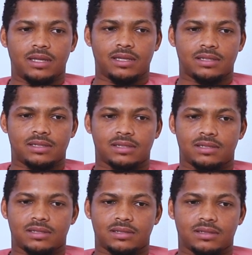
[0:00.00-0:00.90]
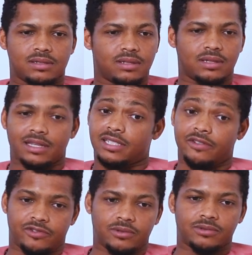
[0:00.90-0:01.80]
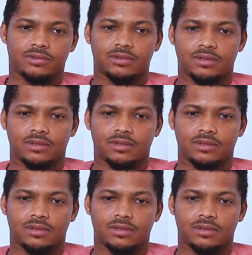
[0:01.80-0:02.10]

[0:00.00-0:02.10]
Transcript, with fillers: is there are several.